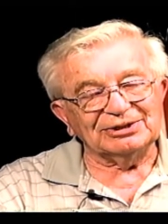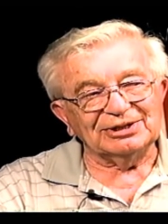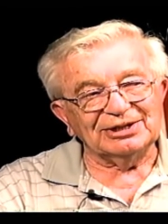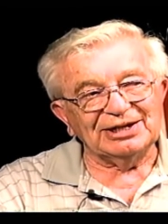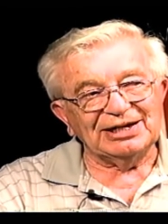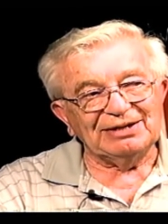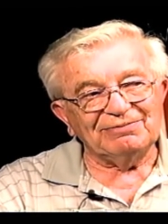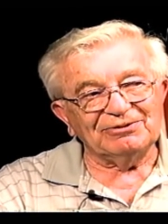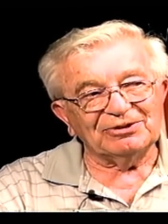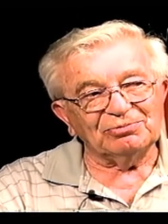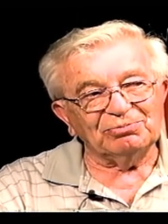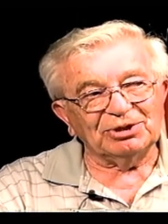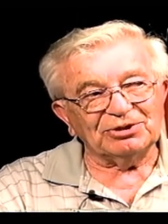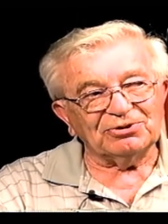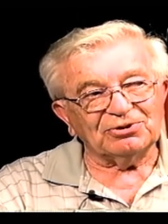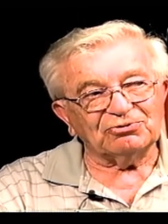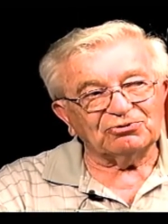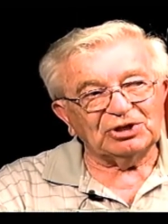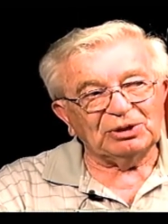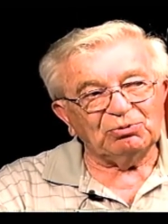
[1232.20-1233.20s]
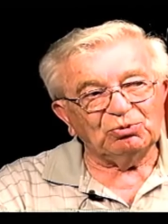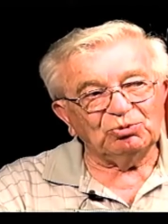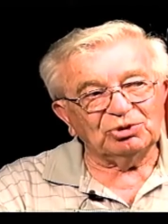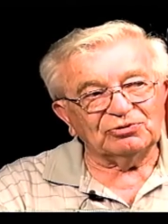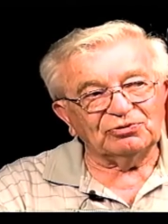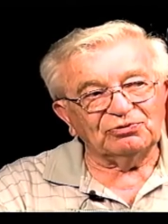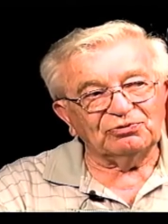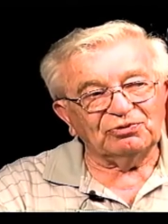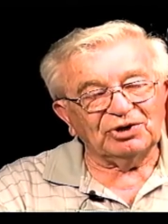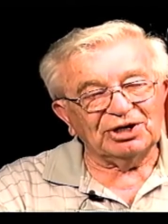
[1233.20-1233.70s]
have as much trouble
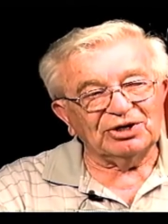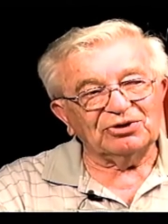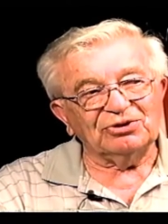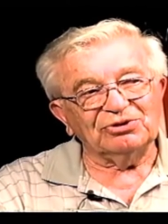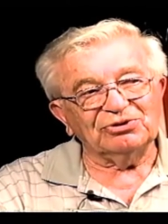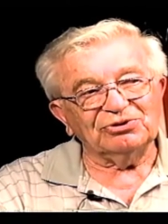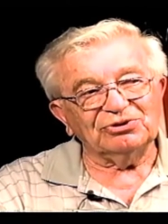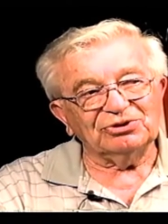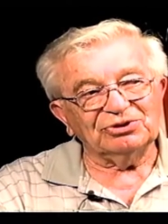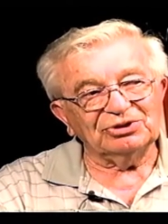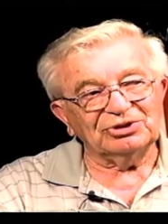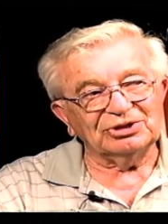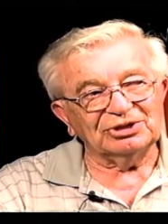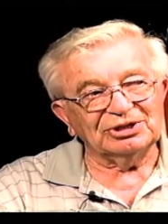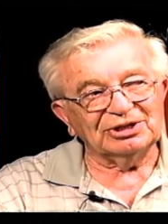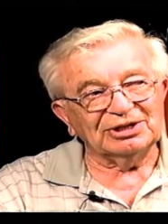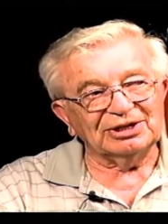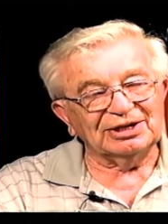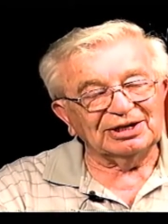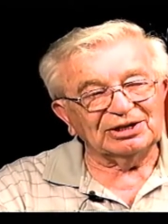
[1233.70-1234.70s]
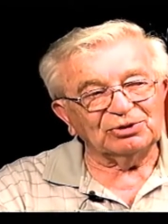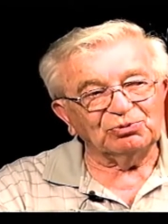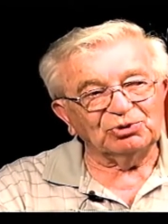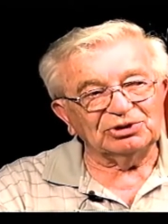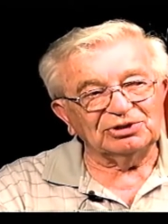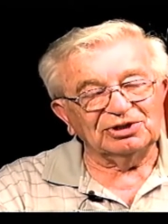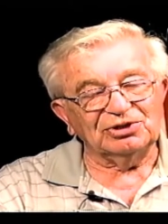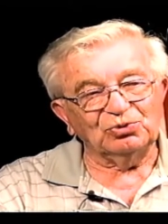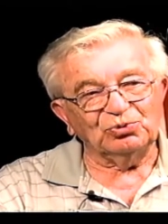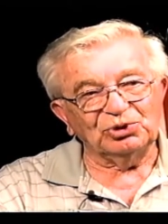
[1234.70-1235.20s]
with fighters as we
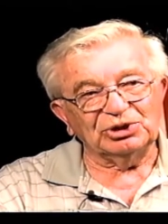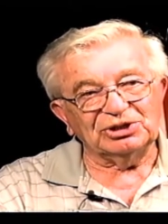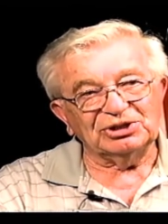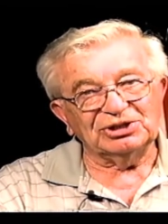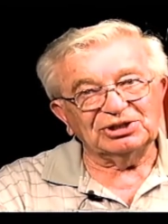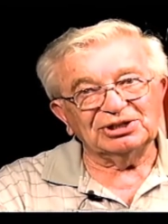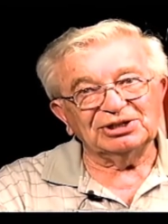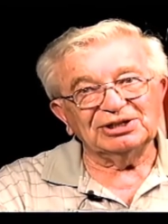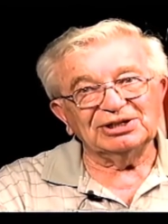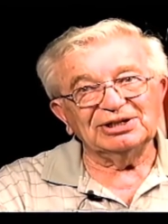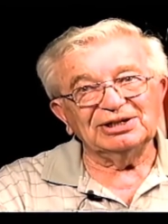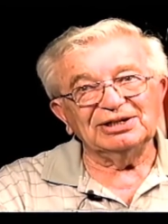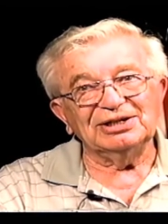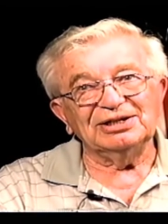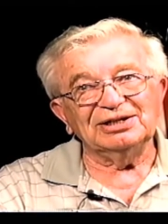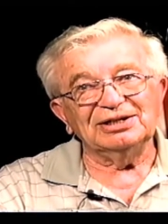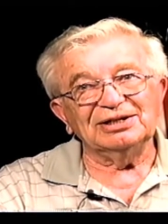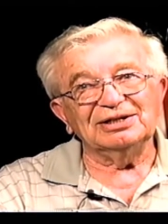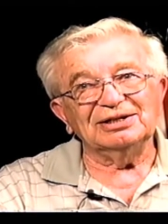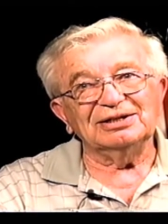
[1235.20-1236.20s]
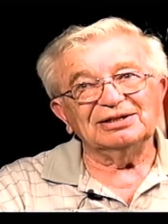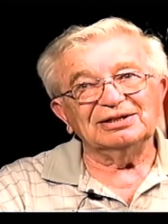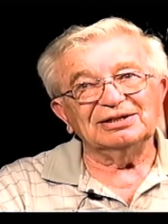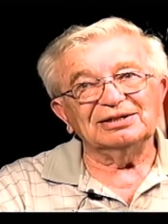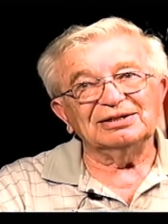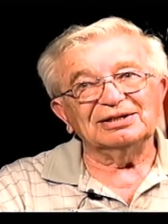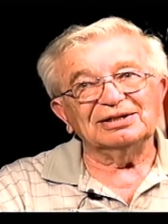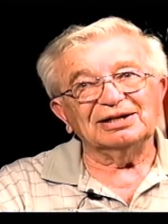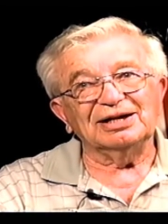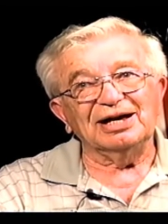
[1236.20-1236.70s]
did with
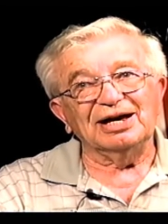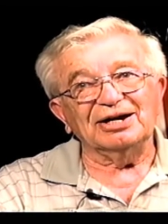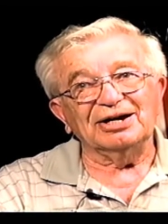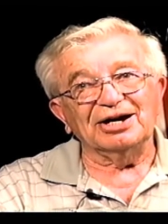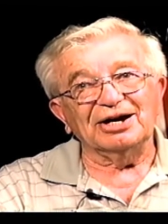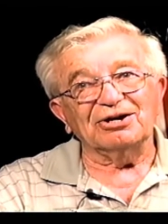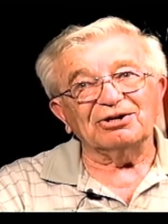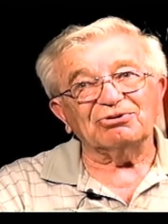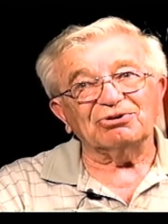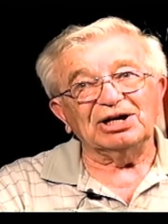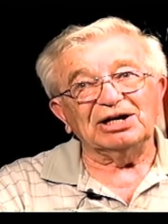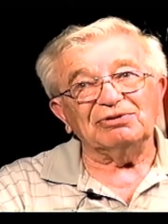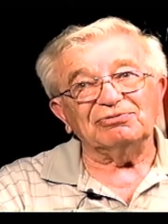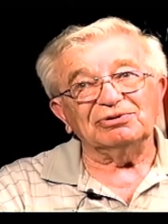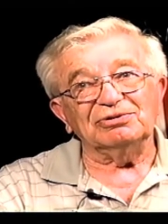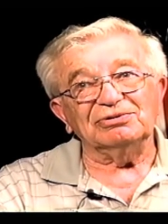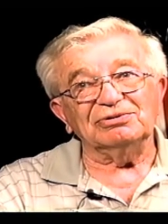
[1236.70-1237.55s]
anti-aircraft.